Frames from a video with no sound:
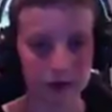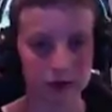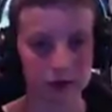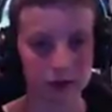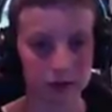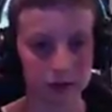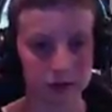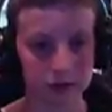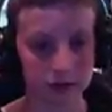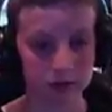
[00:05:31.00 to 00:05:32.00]

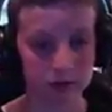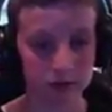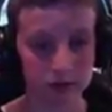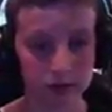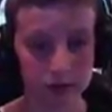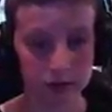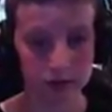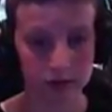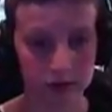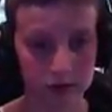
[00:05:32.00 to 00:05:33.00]

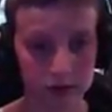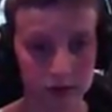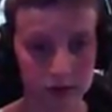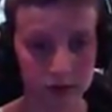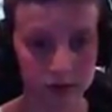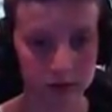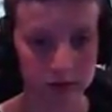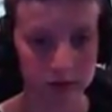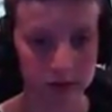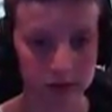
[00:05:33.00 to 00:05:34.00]

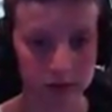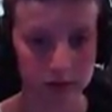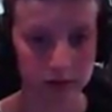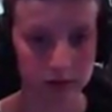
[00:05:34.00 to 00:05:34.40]
Nobody speaks.